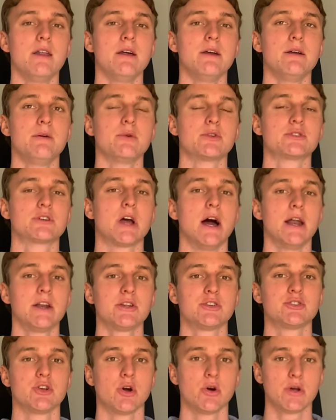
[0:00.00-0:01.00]
it was kind of
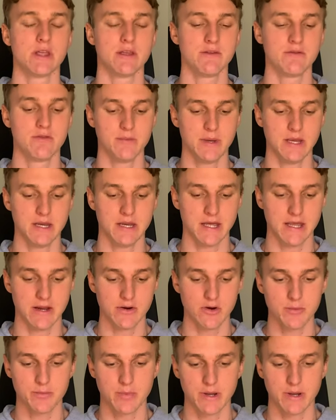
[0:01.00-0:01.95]
shocking for me to hear it,